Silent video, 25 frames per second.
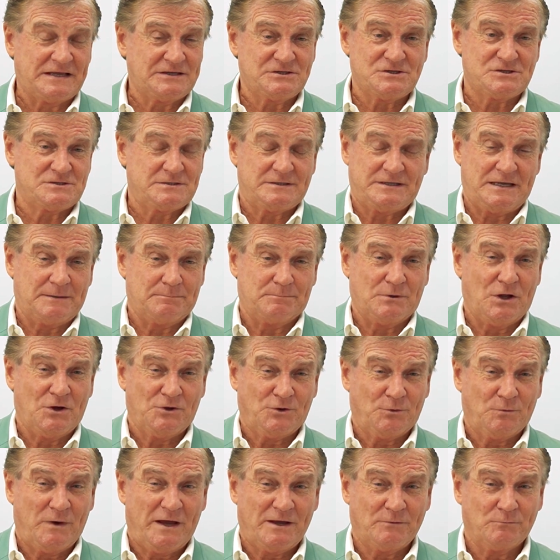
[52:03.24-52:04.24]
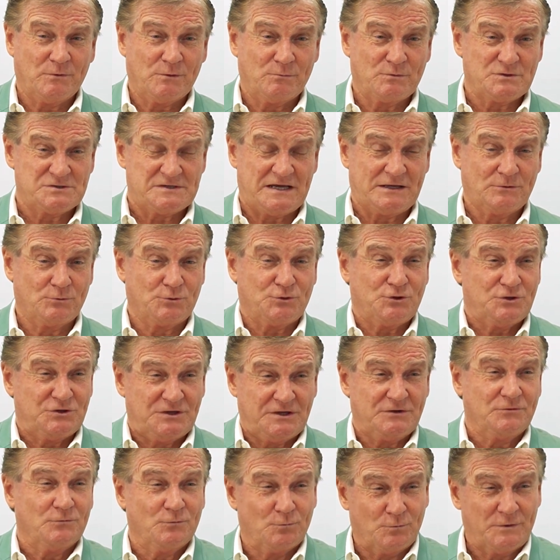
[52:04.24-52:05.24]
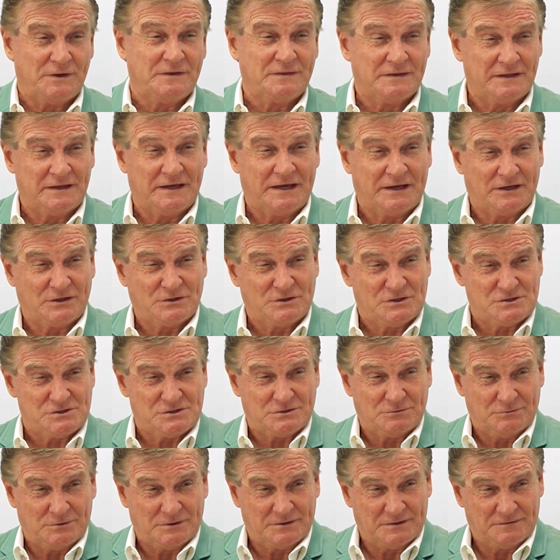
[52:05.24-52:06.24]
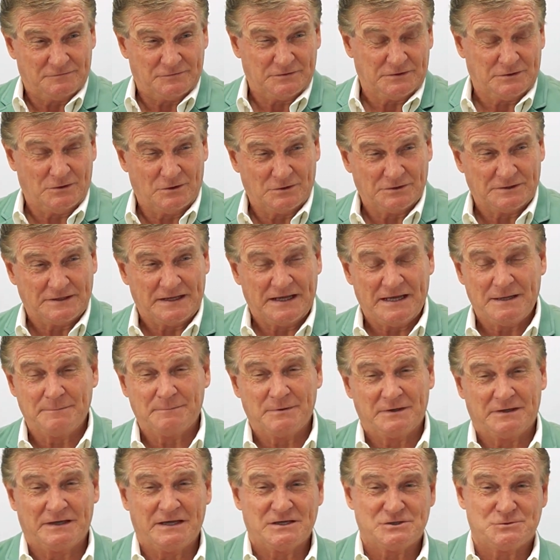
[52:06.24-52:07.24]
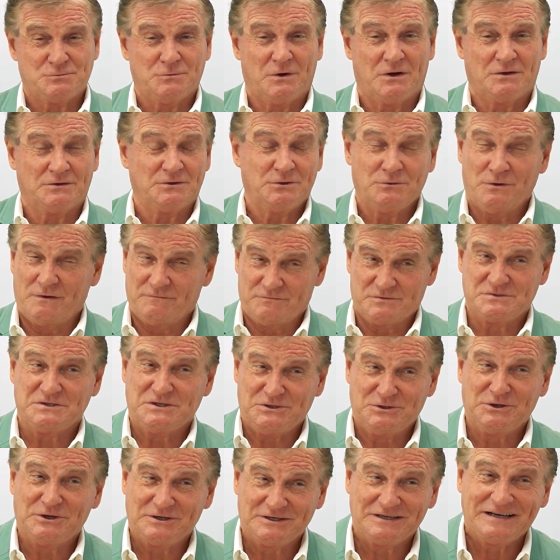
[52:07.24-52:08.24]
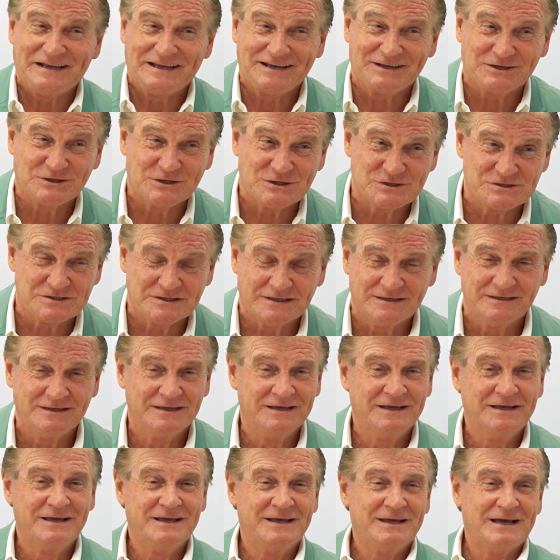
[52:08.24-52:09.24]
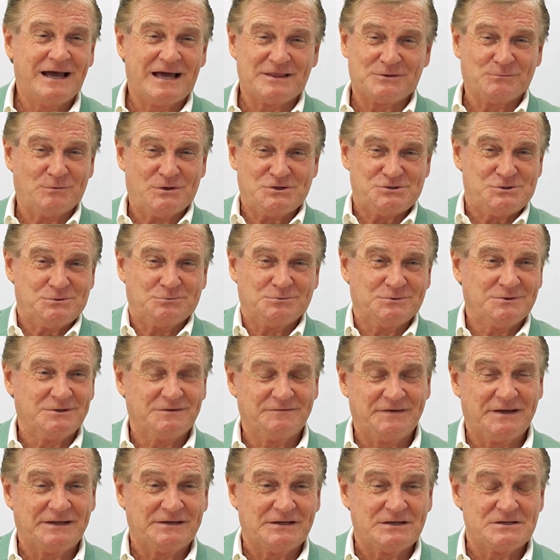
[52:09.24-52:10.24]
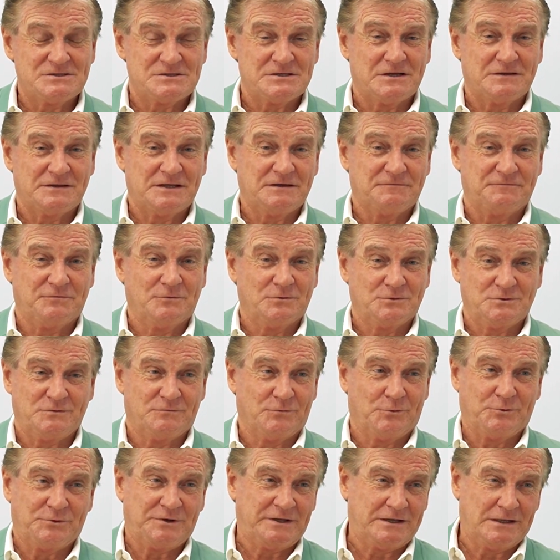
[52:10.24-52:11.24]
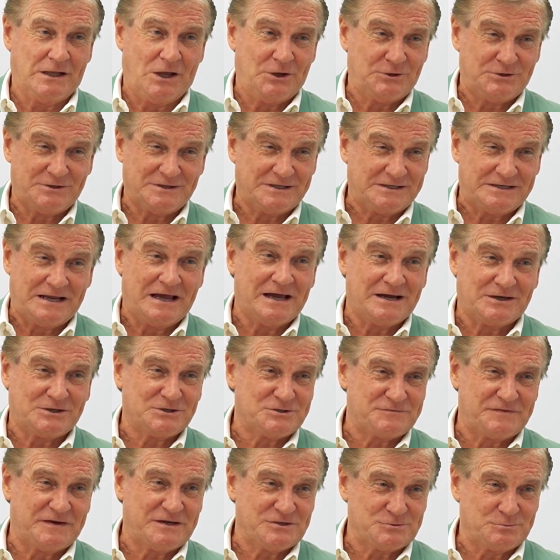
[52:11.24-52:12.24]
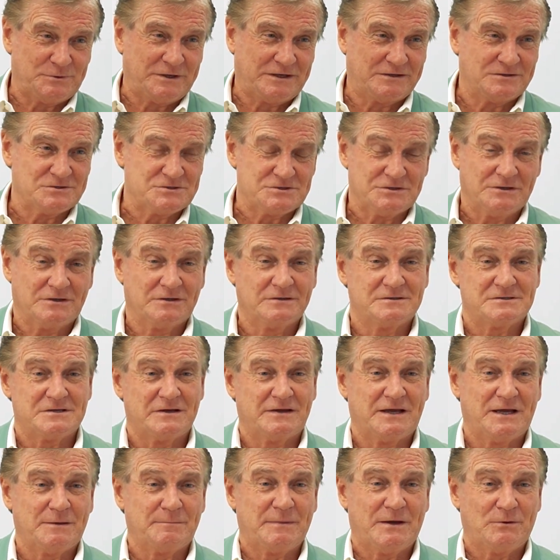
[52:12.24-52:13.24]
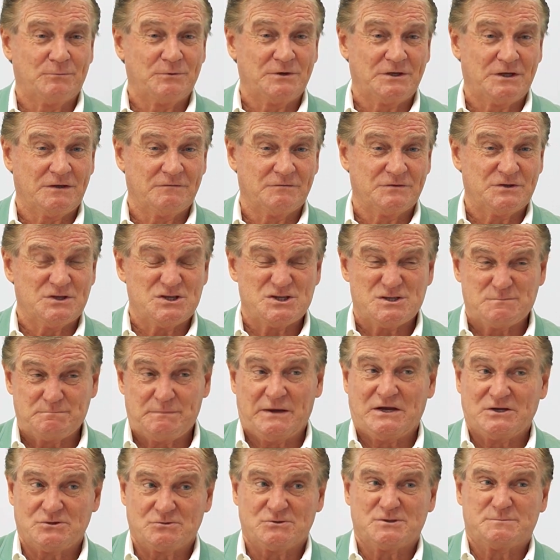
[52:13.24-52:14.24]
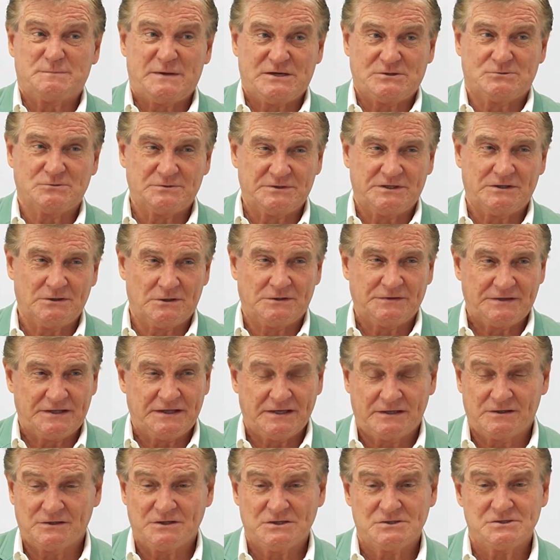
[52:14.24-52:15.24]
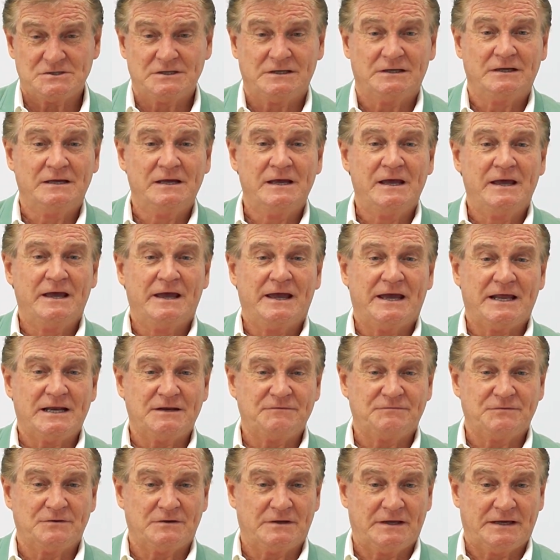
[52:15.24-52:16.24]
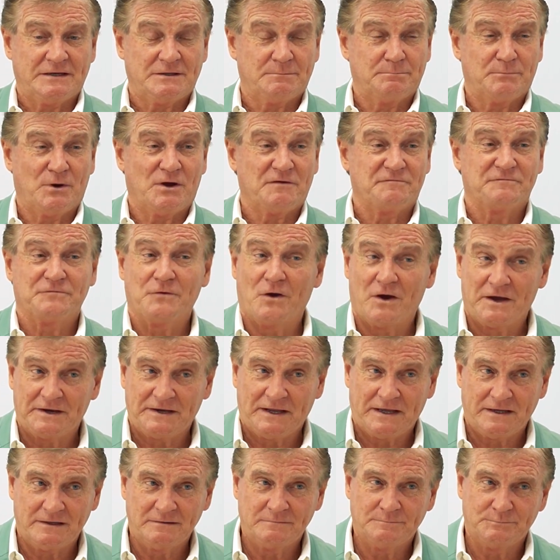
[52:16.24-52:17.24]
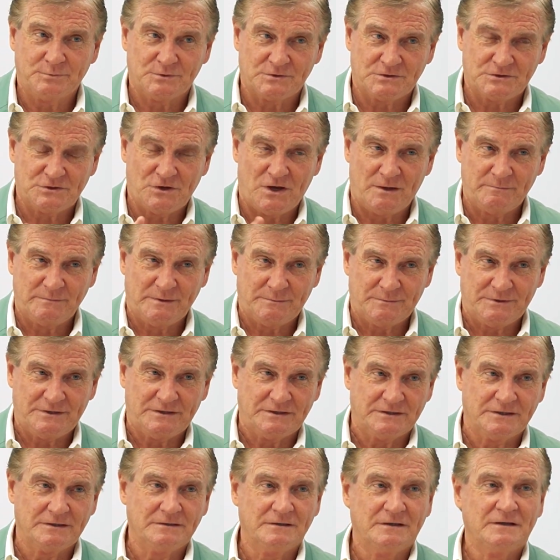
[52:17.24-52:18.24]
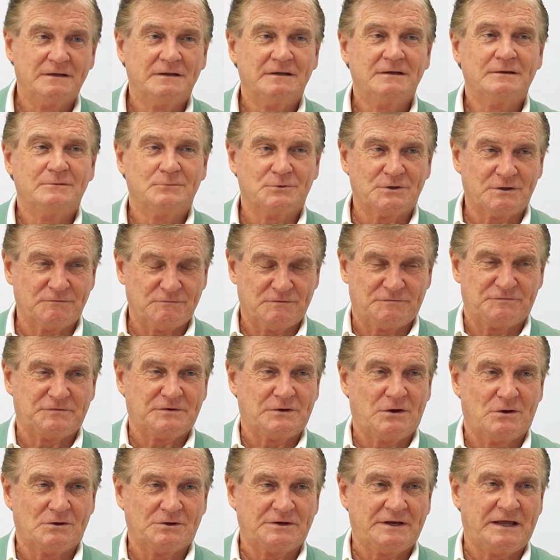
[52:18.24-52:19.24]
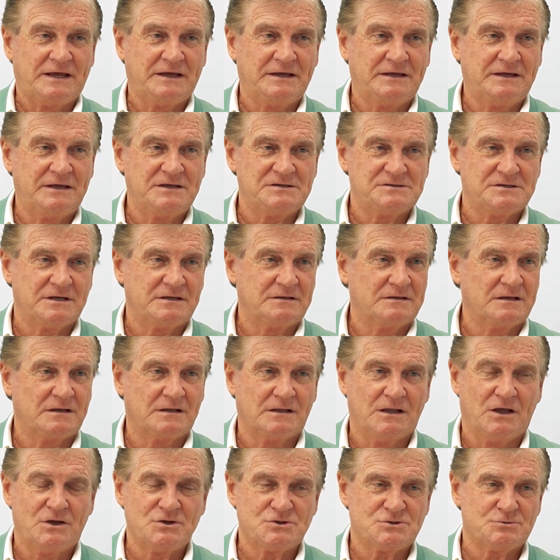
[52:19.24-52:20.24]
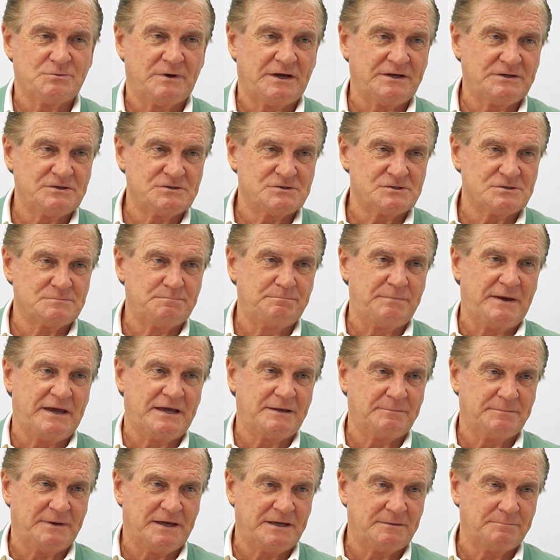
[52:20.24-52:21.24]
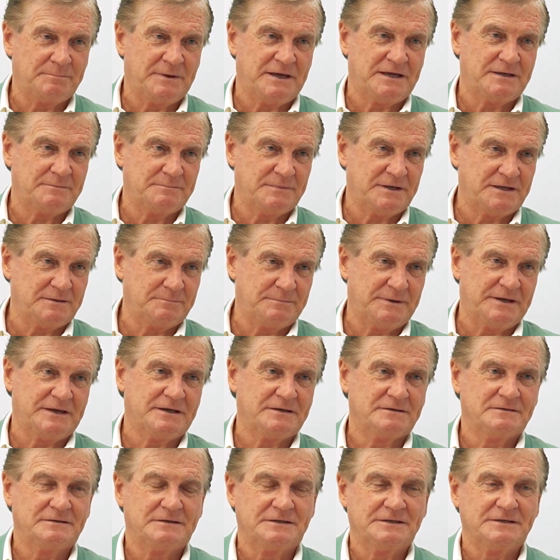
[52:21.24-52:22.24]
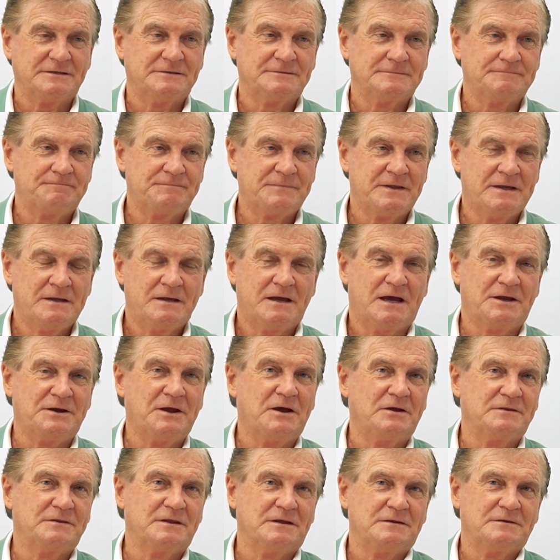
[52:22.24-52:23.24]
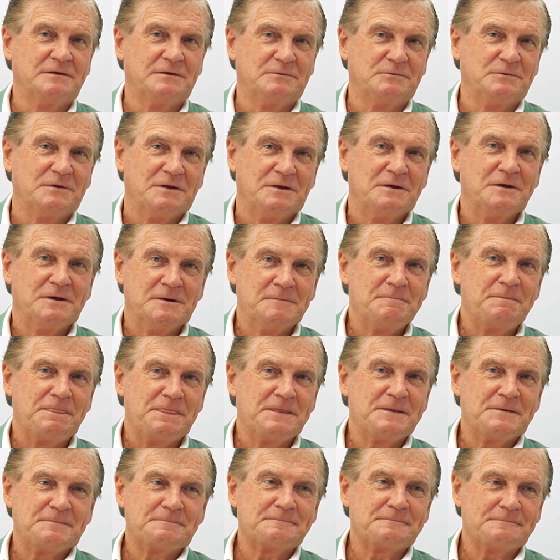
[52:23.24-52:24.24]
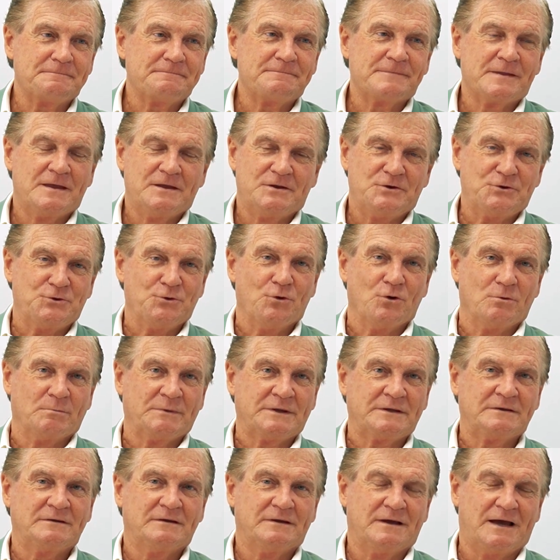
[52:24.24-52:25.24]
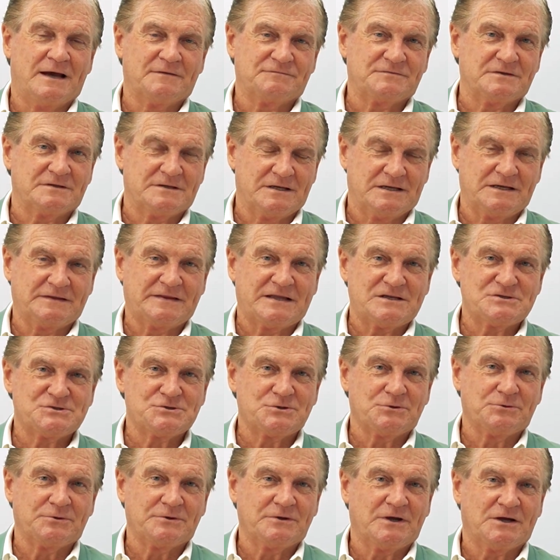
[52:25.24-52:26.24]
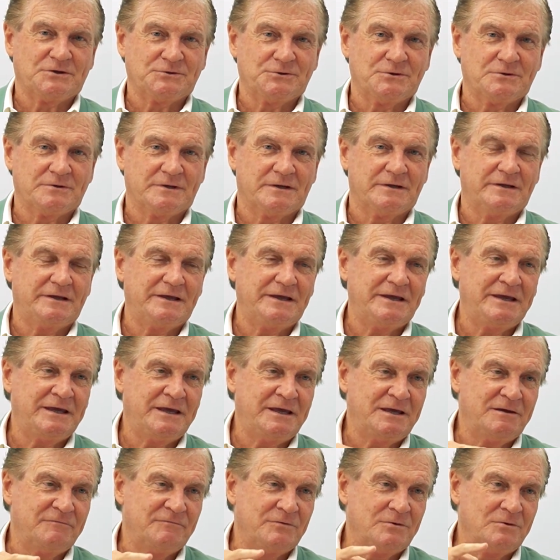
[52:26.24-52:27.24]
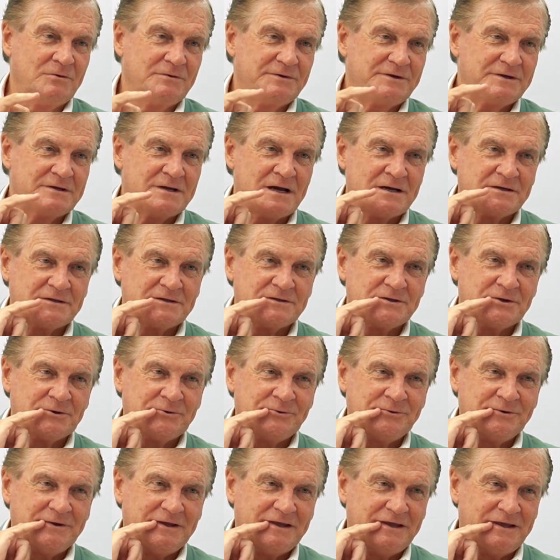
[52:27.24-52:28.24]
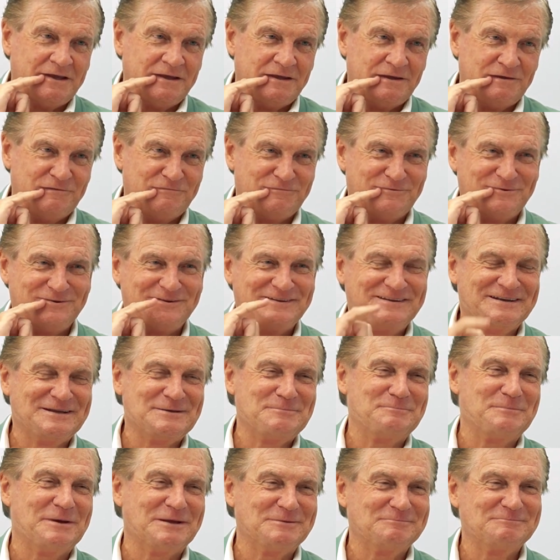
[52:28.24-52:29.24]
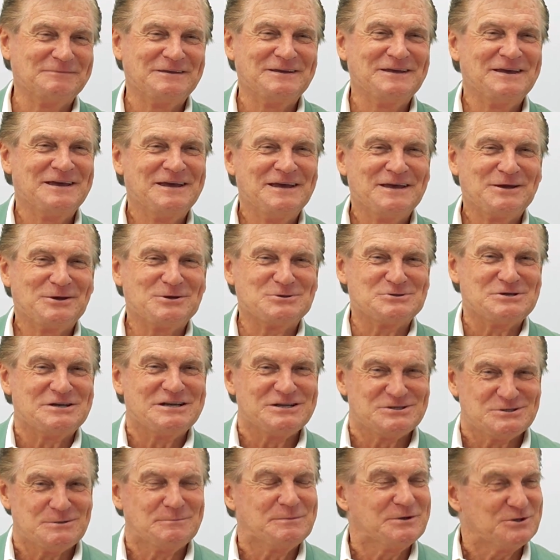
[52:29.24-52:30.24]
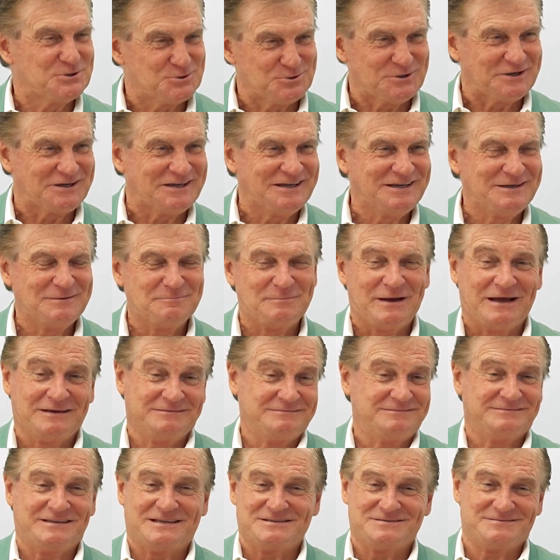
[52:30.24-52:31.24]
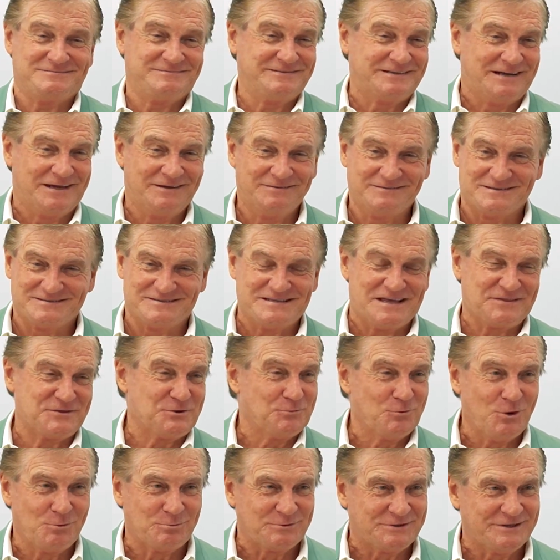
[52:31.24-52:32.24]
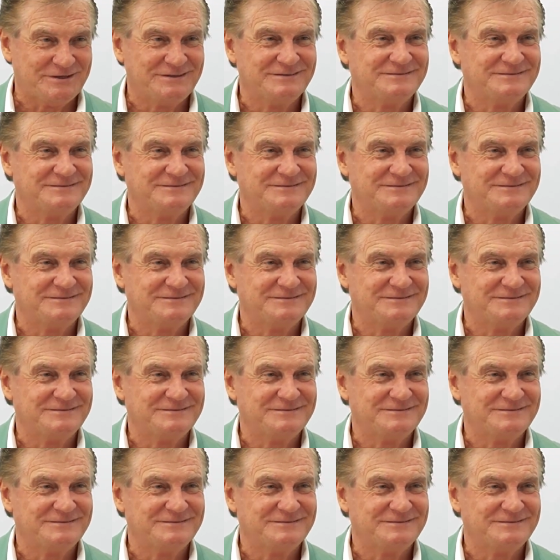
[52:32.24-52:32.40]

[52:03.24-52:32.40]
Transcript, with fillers: they just get blown away when we say, look, you didn't win the air conditioner and the free holiday, but guess what? You obviously need an air conditioner. Otherwise, you wouldn't have entered. So, therefore, you're already glowed in the dark as far as we're concerned. So, how about we give you this special, special deal on the air conditioner? And if you get it by Friday, put a time limit in it, yeah. we'll give you a free holiday. He said the close rate is just bang, bang, bang, bang, bang. Yeah. I know. That, I love that. It gets them off the fence. Normally, after telling that story, I do the evil doctor, evil, you know, but because it is a bit tricky, but there's no, there's well, nothing wrong with